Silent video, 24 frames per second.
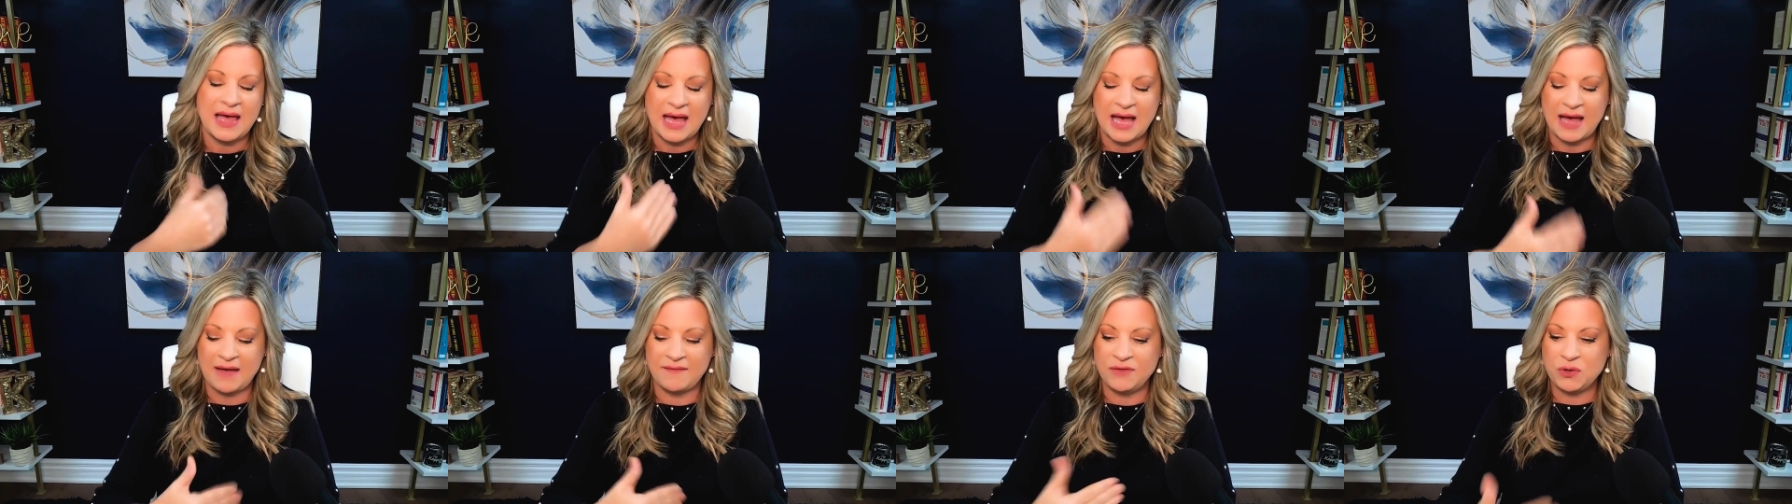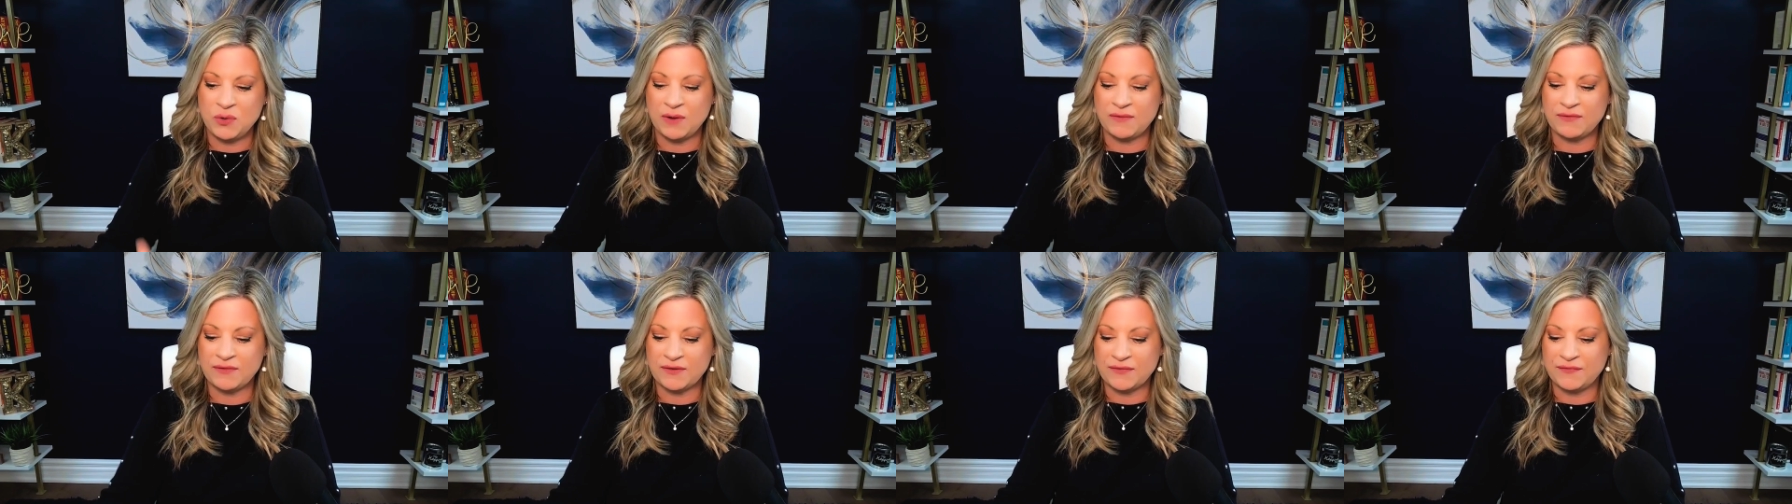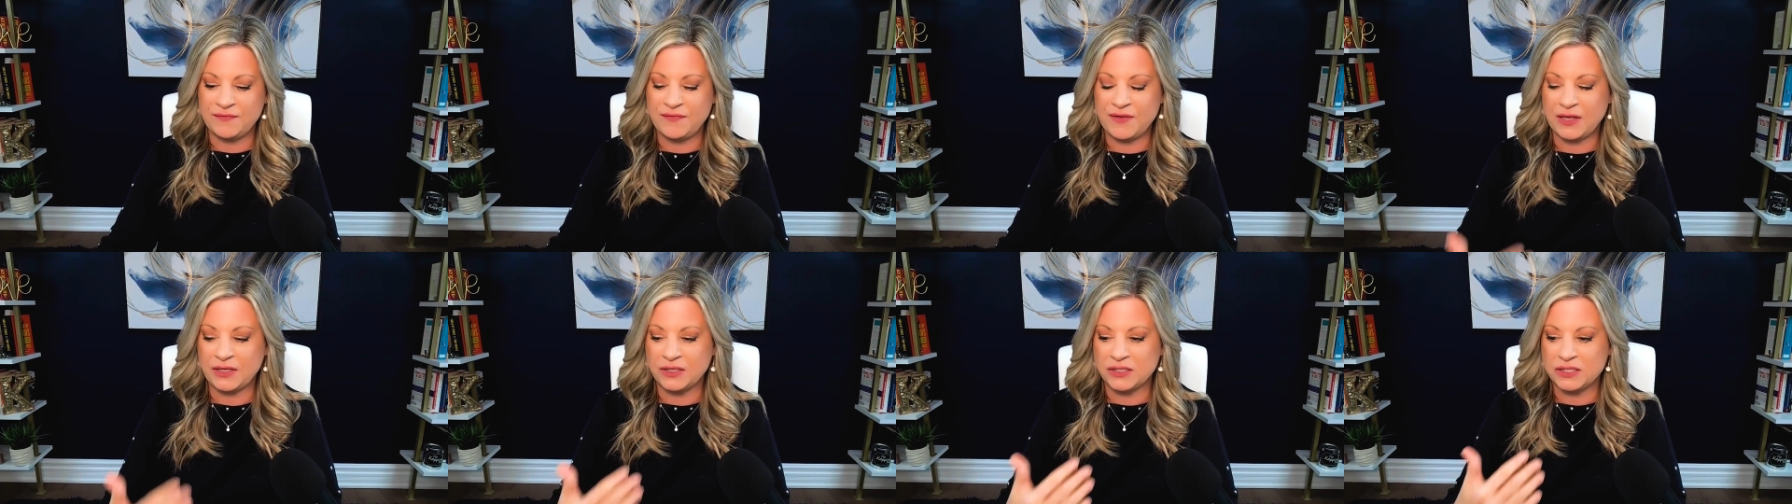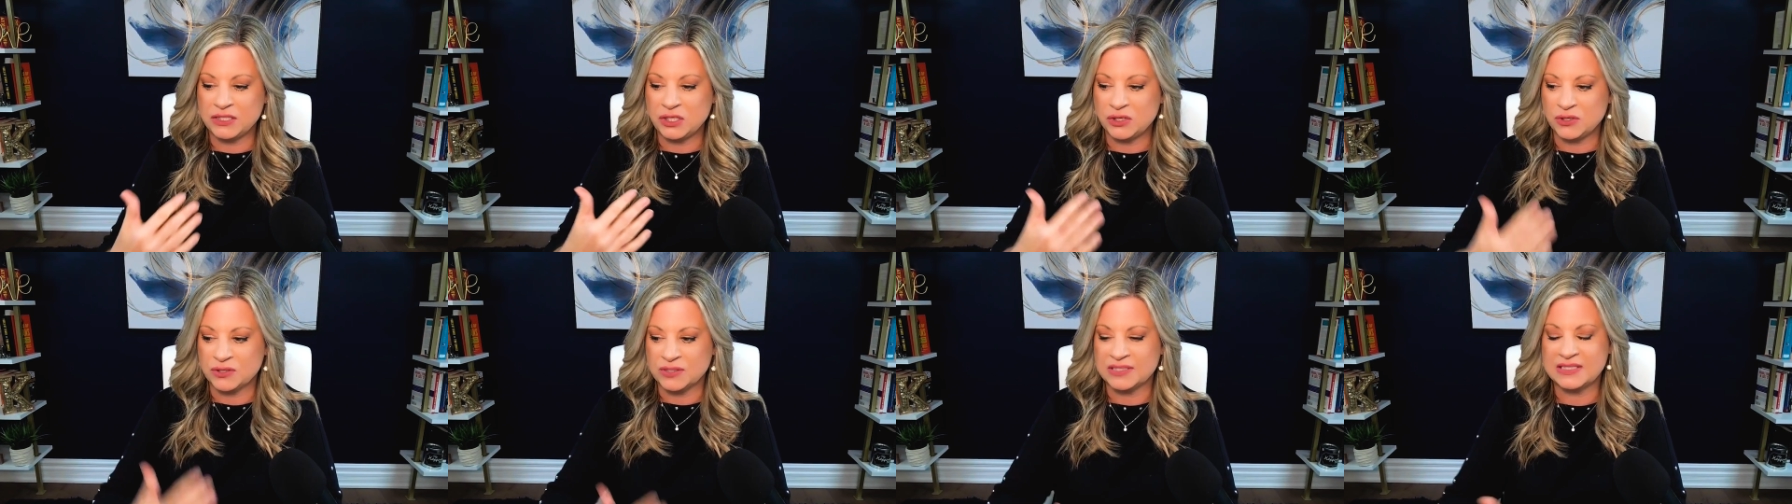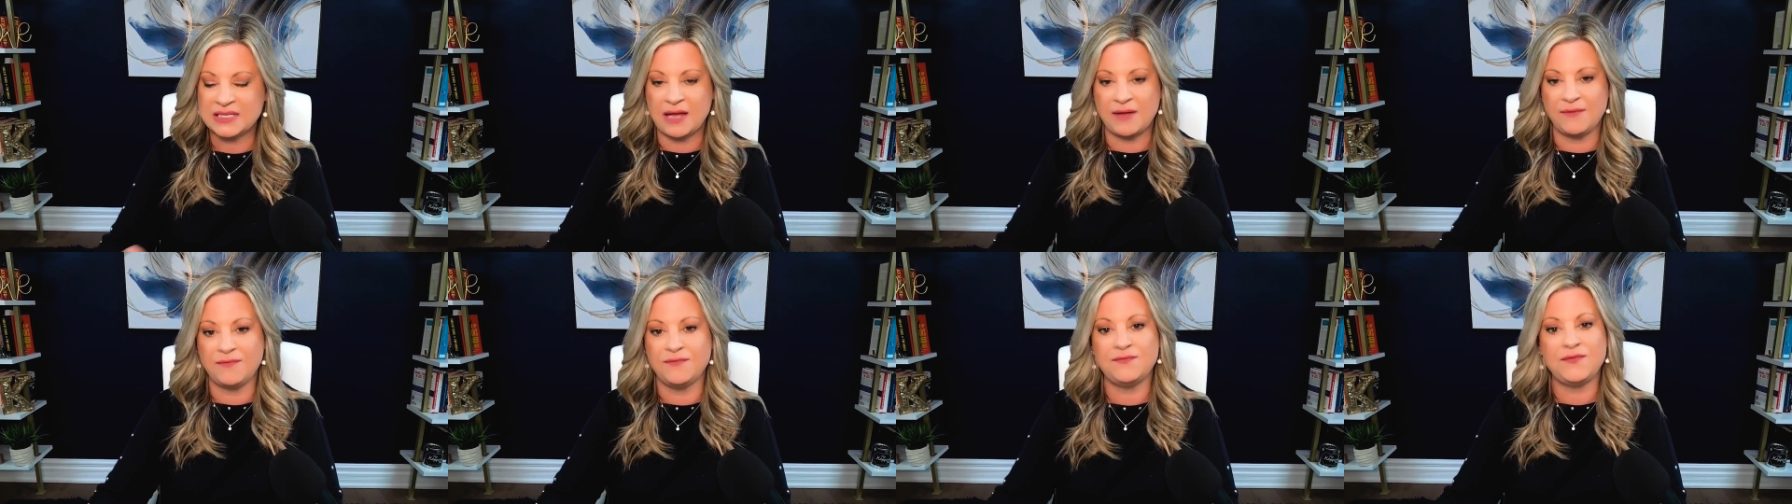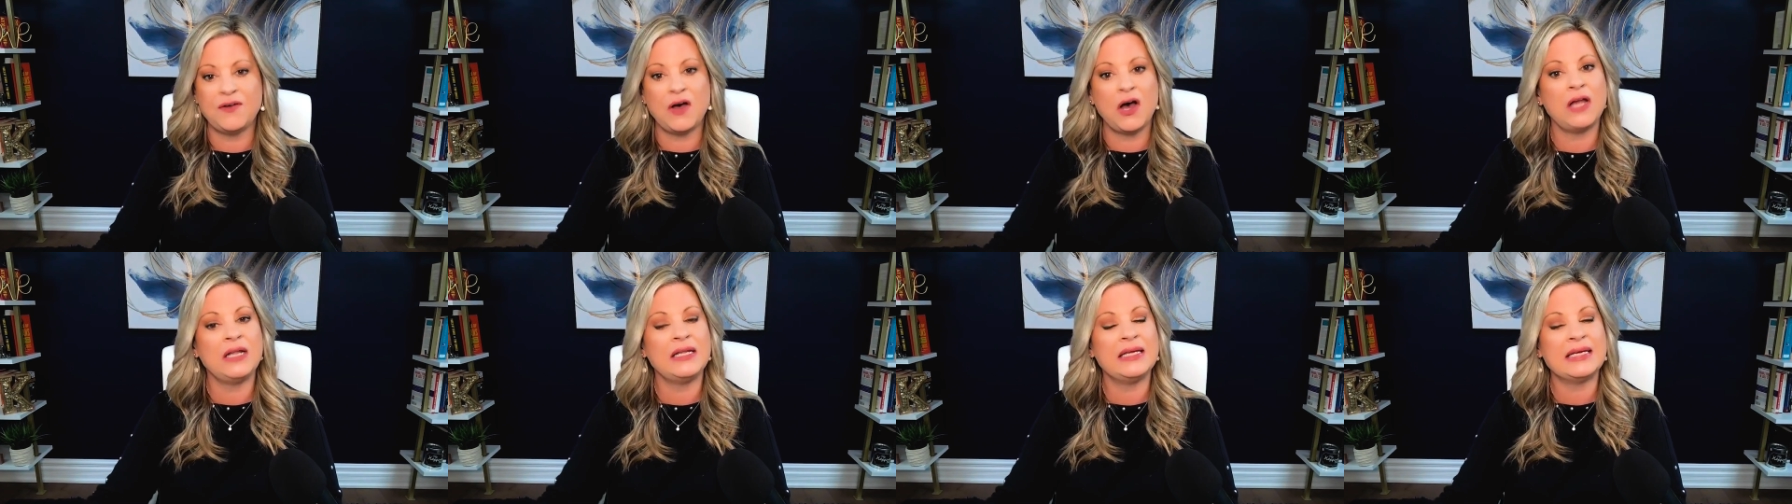Have you ever felt yourself
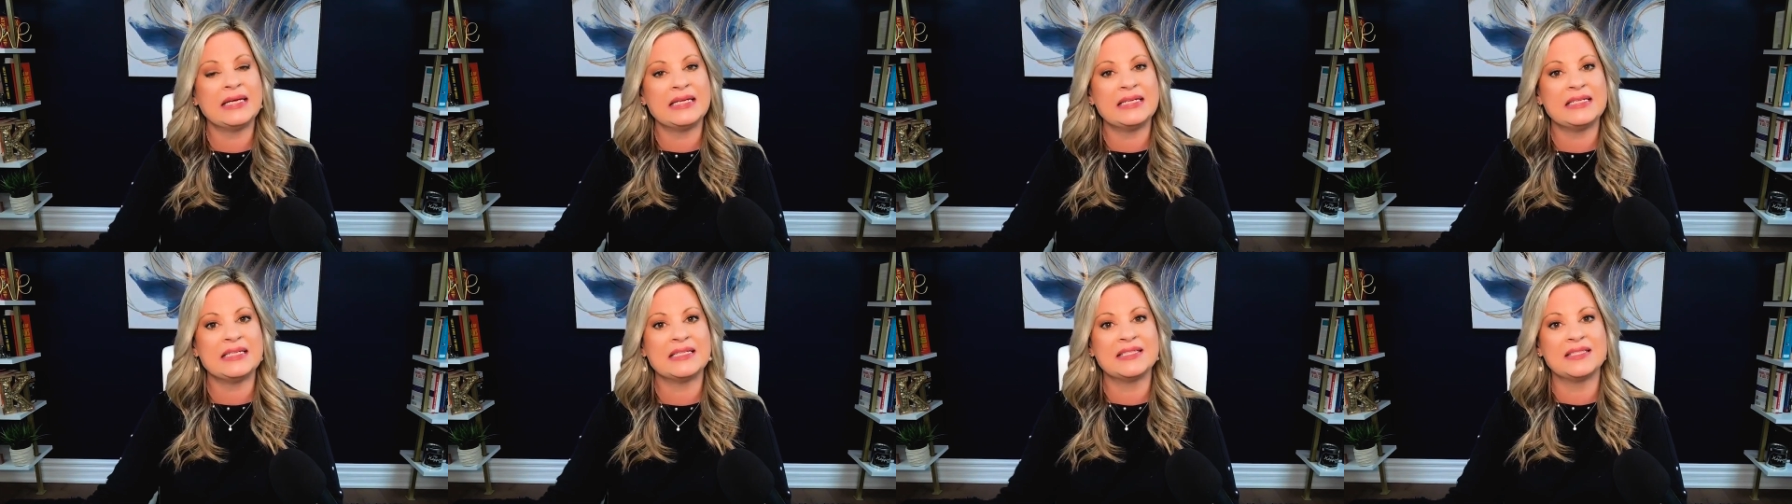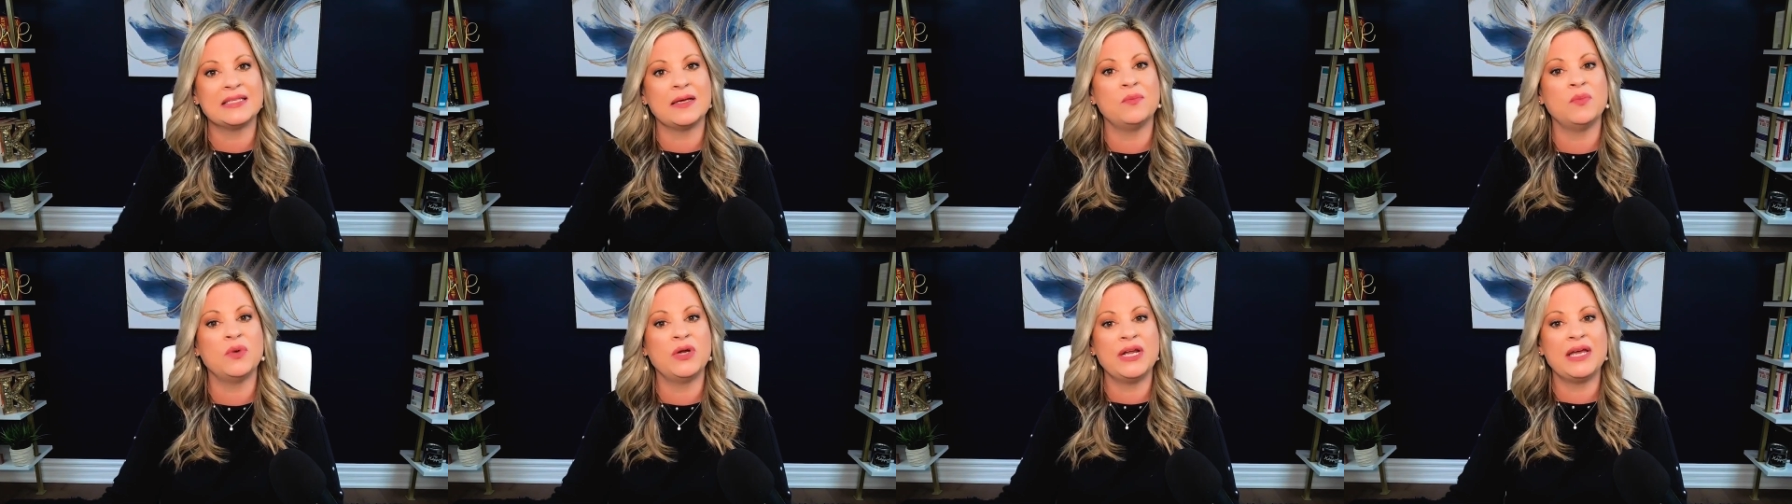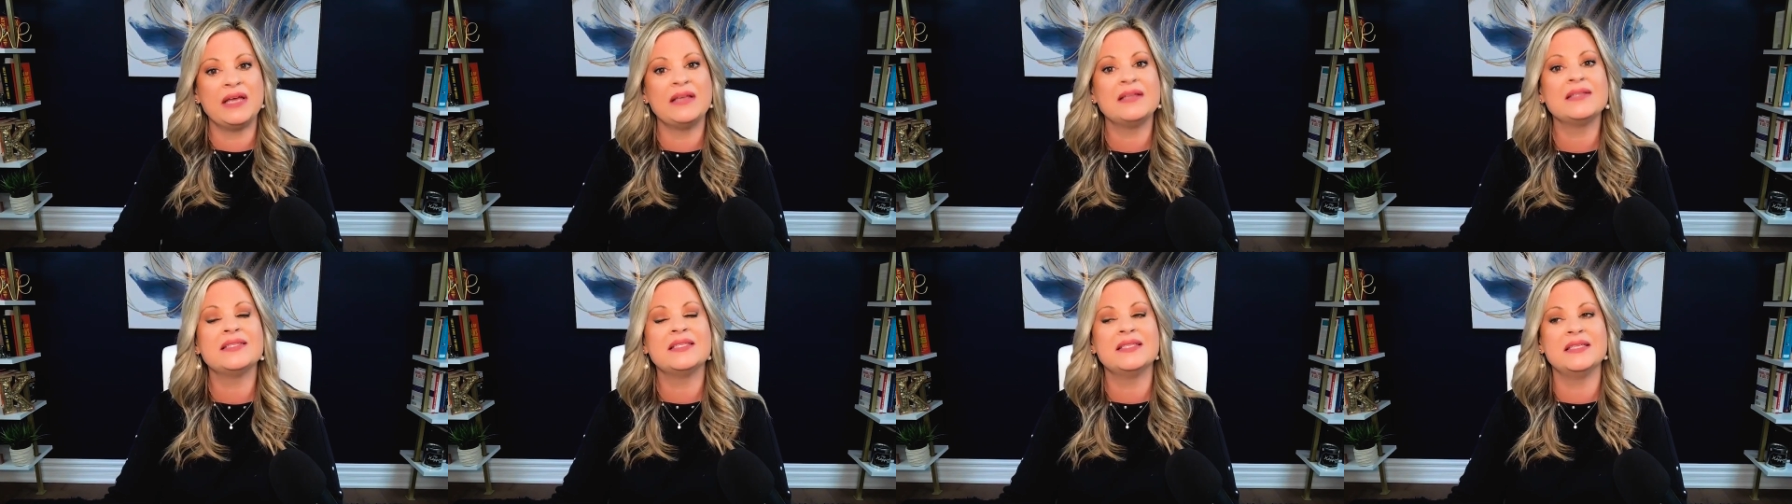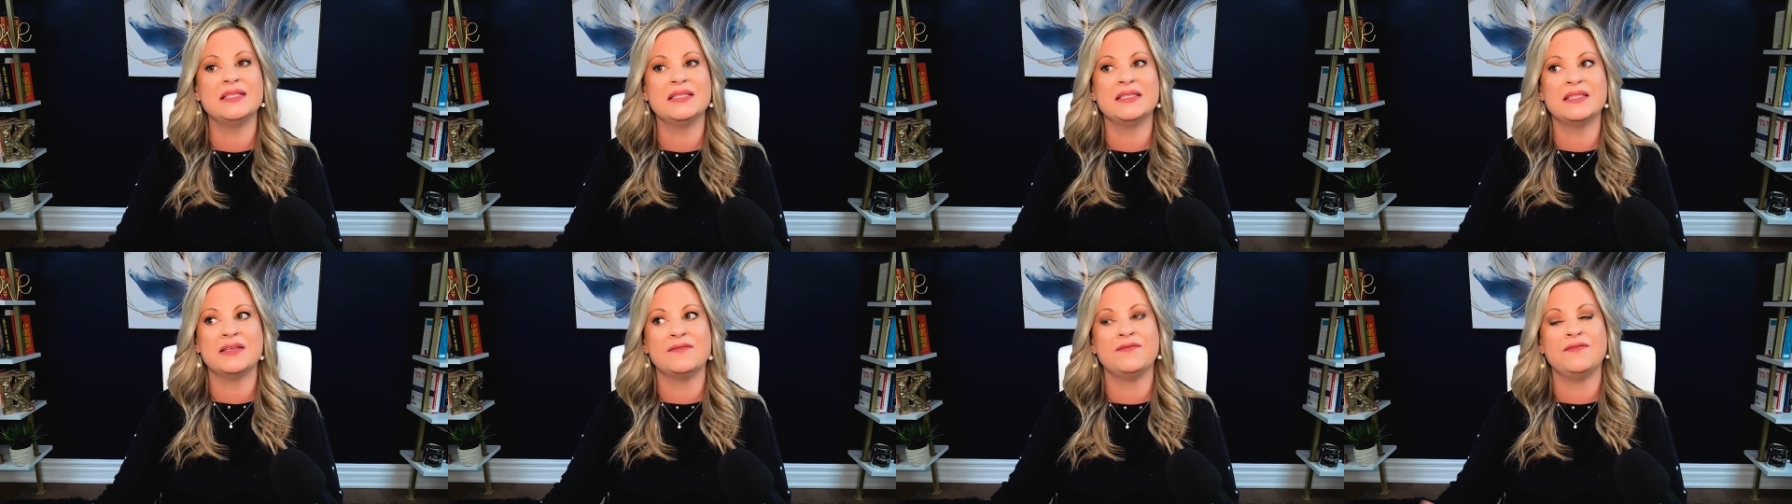falling into someone else's